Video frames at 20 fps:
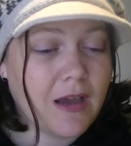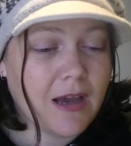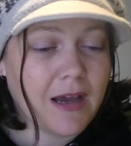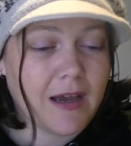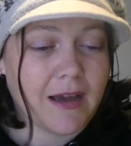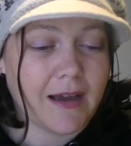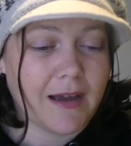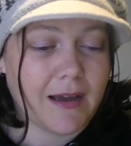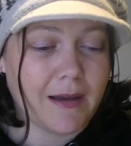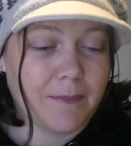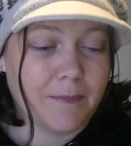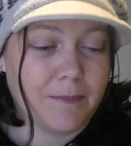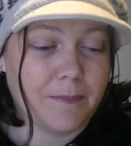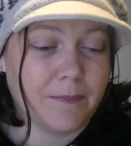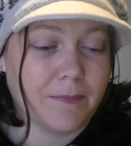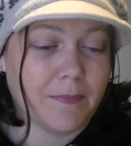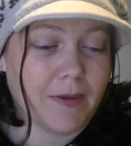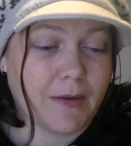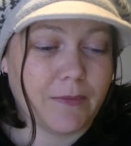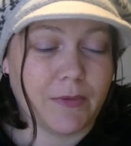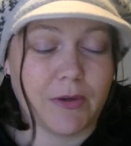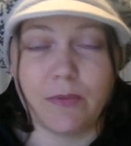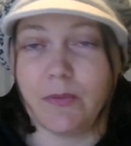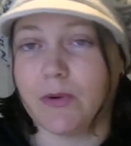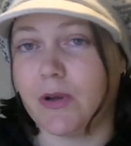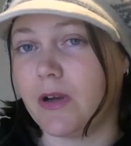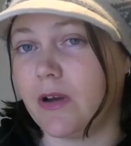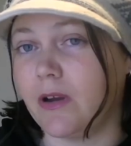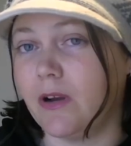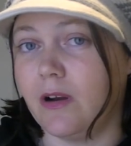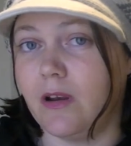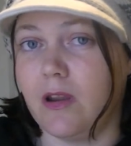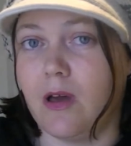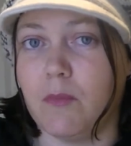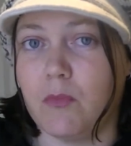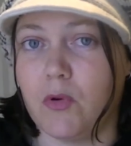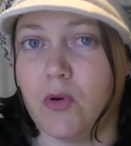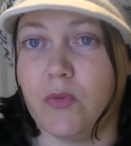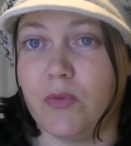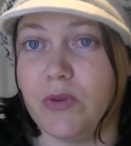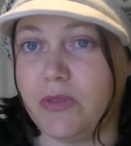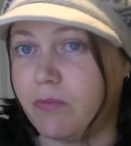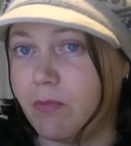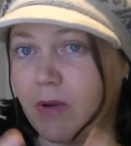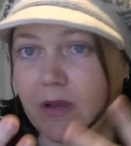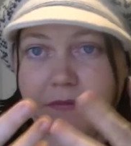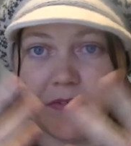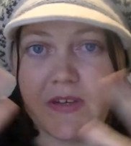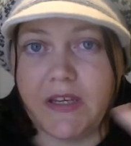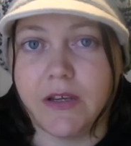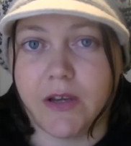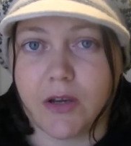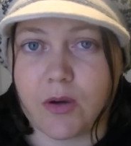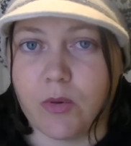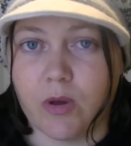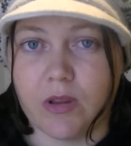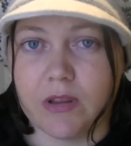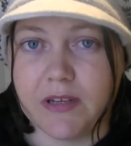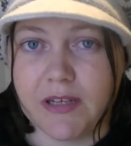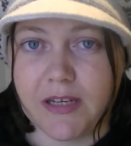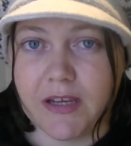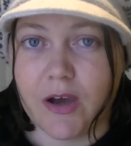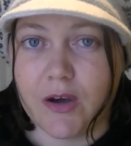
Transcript: I want to work on a lot more with my video quality,